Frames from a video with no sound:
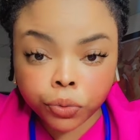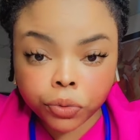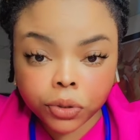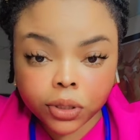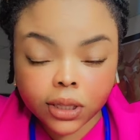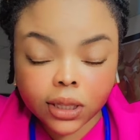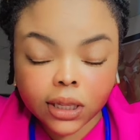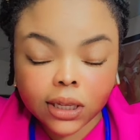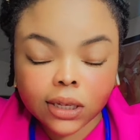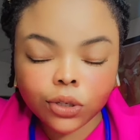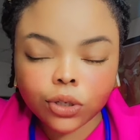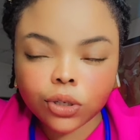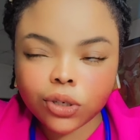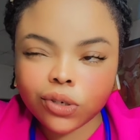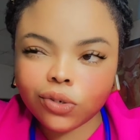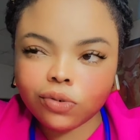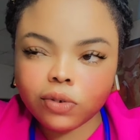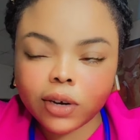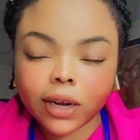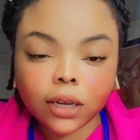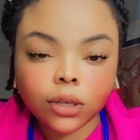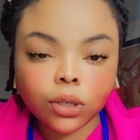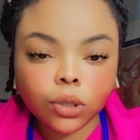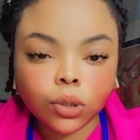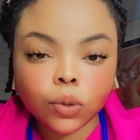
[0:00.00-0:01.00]
thing, just
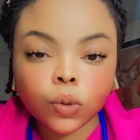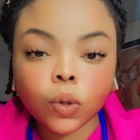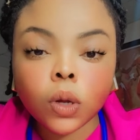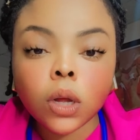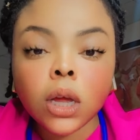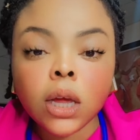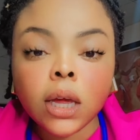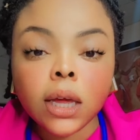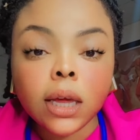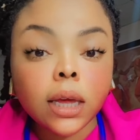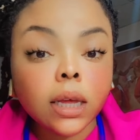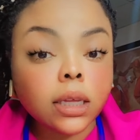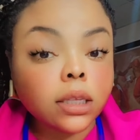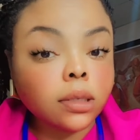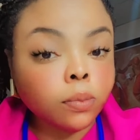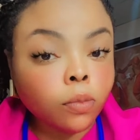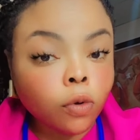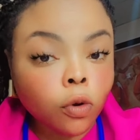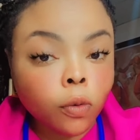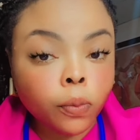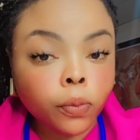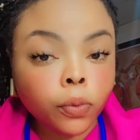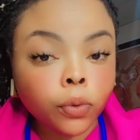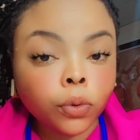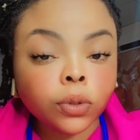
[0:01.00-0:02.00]
try to eat
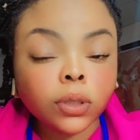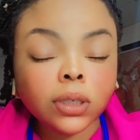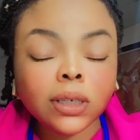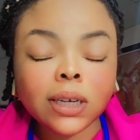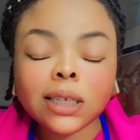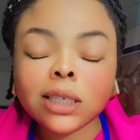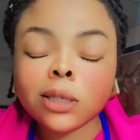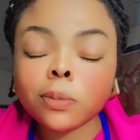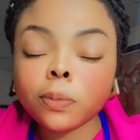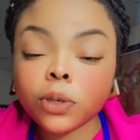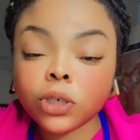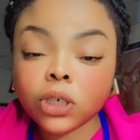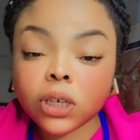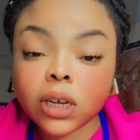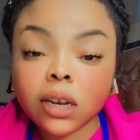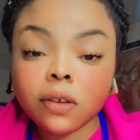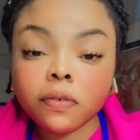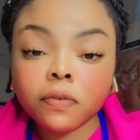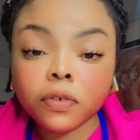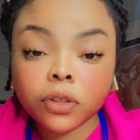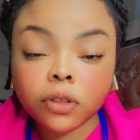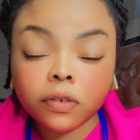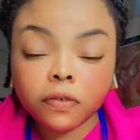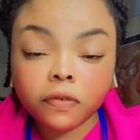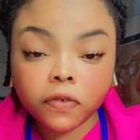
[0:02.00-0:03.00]
more protein, especially
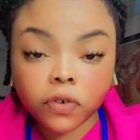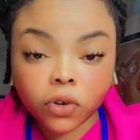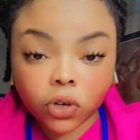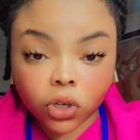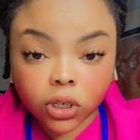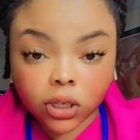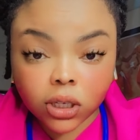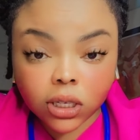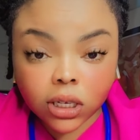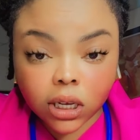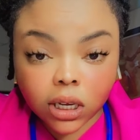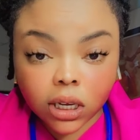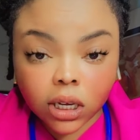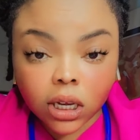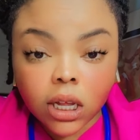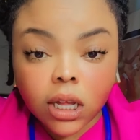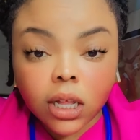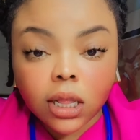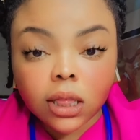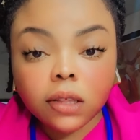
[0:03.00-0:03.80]
for the first day.